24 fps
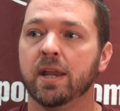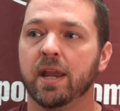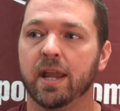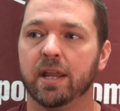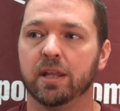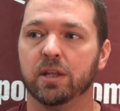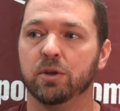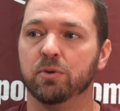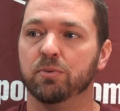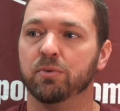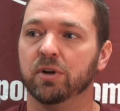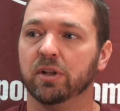
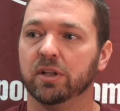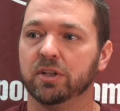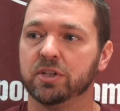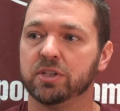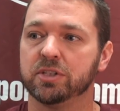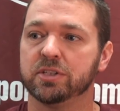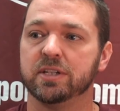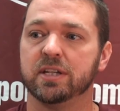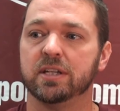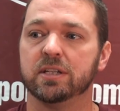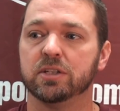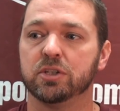and you really
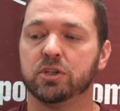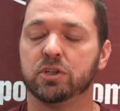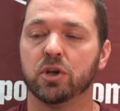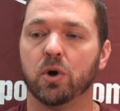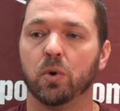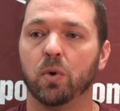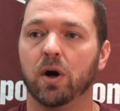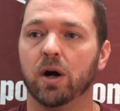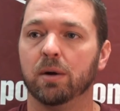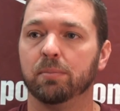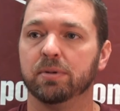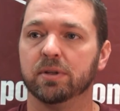just need to
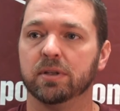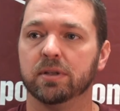show up